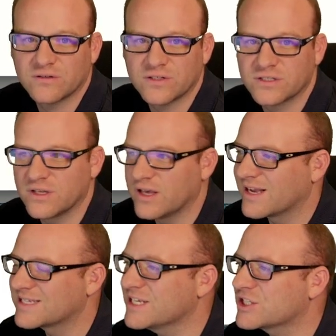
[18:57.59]
Just
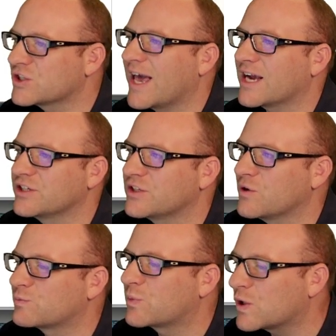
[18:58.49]
because this actually
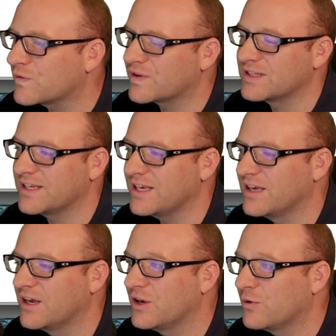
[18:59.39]
goes perfectly
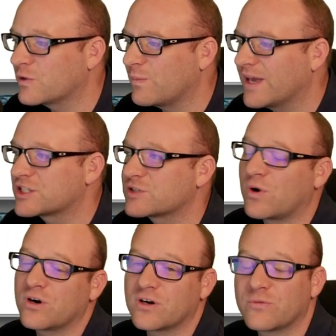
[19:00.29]
with my smarter